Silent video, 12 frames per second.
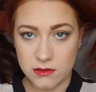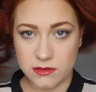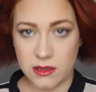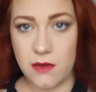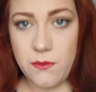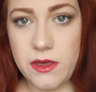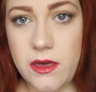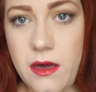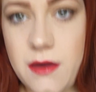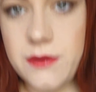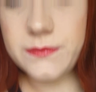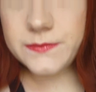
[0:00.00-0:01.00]
There we
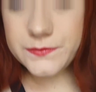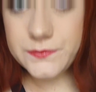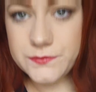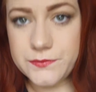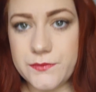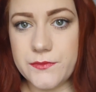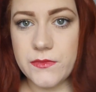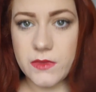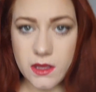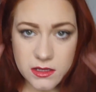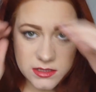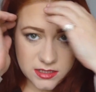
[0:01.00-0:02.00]
go.
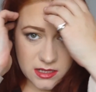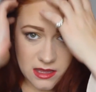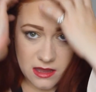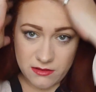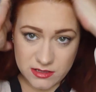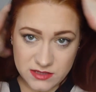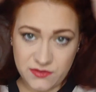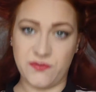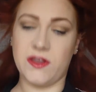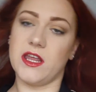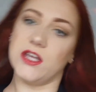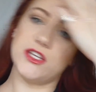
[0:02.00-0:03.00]
So there is the
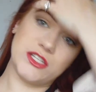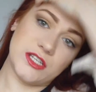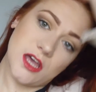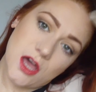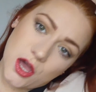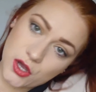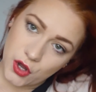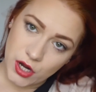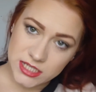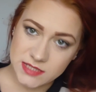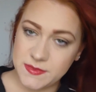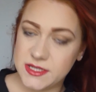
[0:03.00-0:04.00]
finished
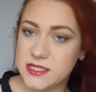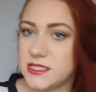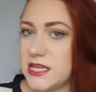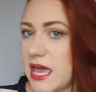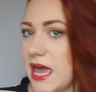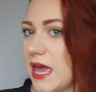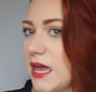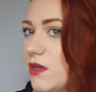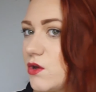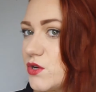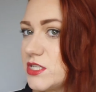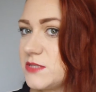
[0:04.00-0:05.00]
Christmas day,
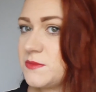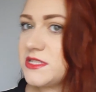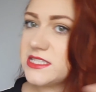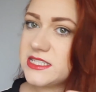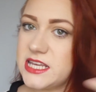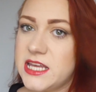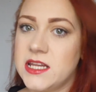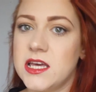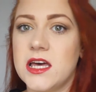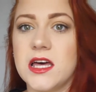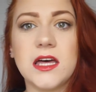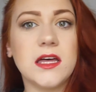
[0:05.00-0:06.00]
Christmas
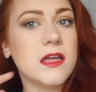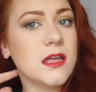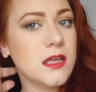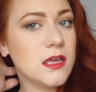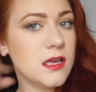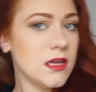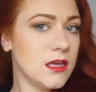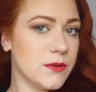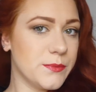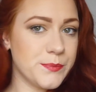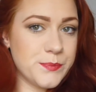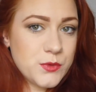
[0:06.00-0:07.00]
dinner,
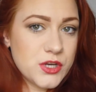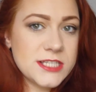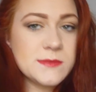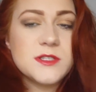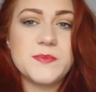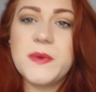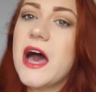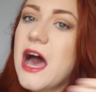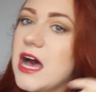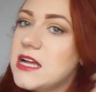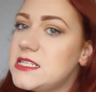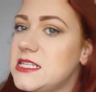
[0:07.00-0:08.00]
Christmas
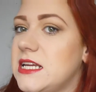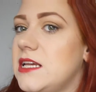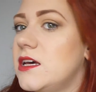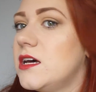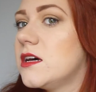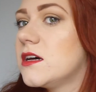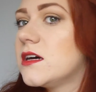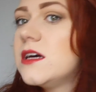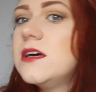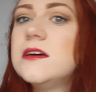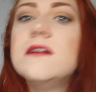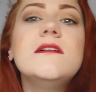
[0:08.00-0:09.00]
party look.
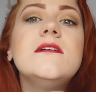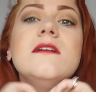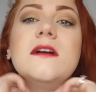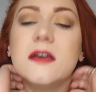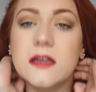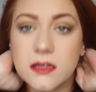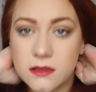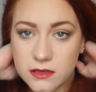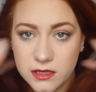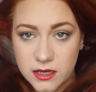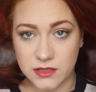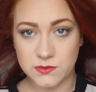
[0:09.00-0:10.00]

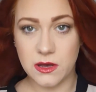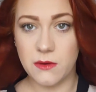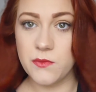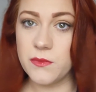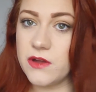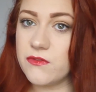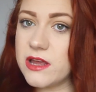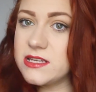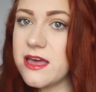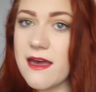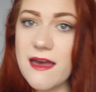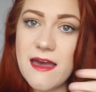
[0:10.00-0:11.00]
Goes well with my red
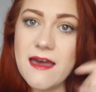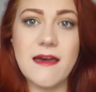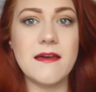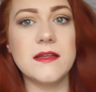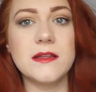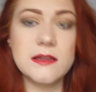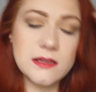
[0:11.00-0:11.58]
hair.